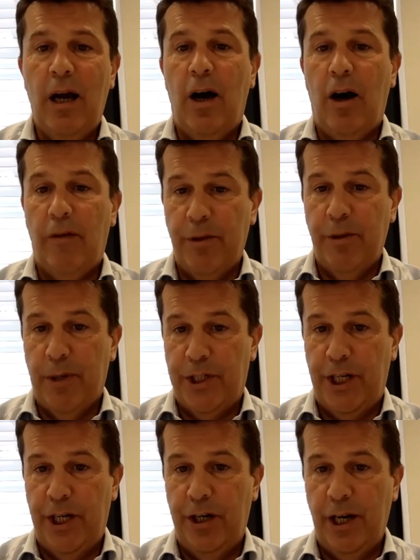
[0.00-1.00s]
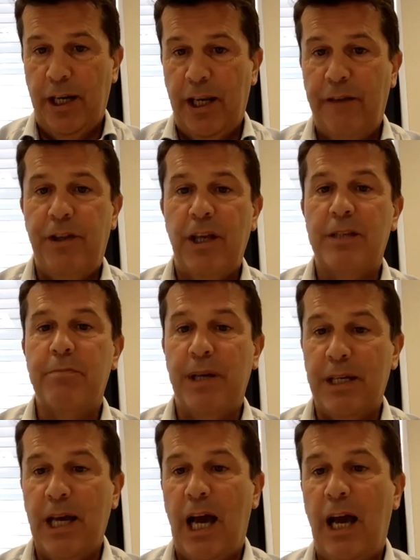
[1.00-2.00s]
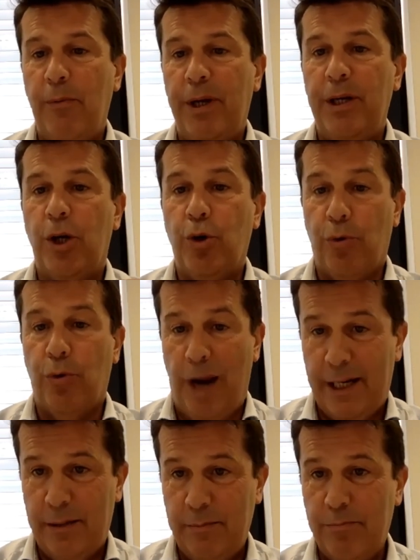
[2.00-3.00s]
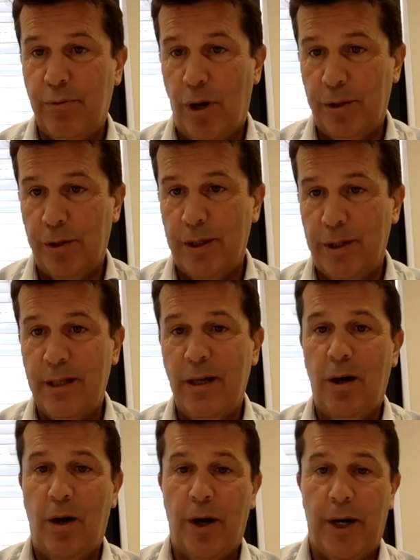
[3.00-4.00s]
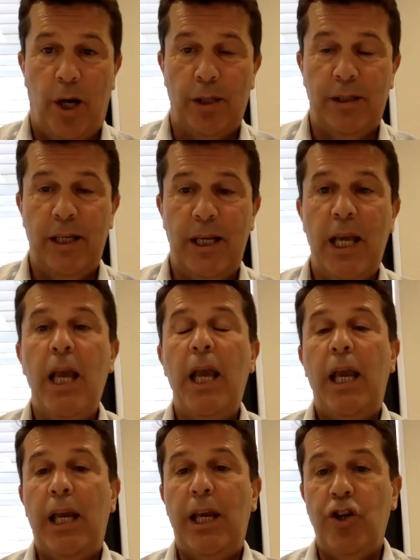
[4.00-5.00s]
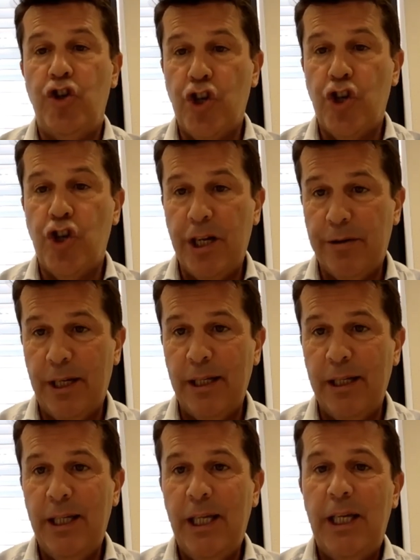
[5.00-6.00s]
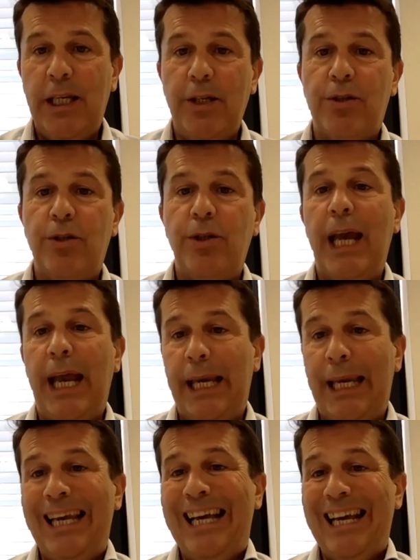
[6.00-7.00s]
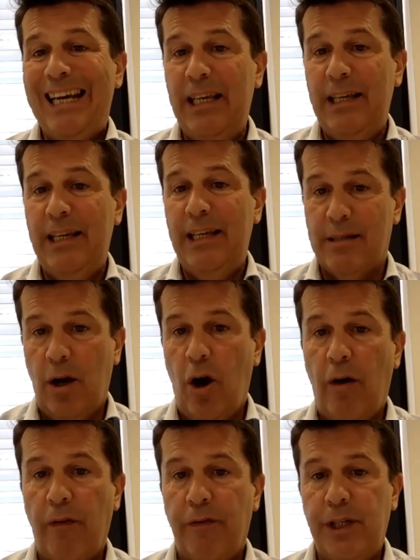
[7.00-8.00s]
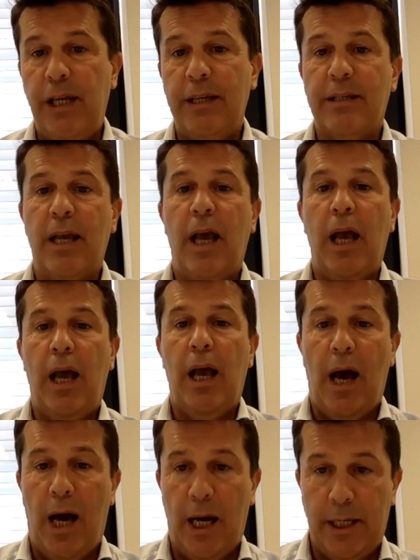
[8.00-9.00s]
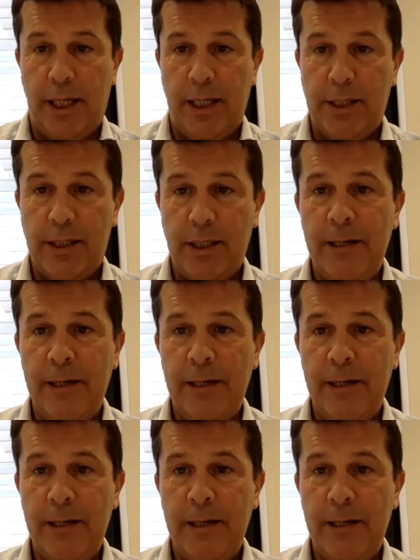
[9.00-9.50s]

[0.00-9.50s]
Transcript: of the material, if it has been done with the correct products or not. In general, you see an increase of this uh, hardness,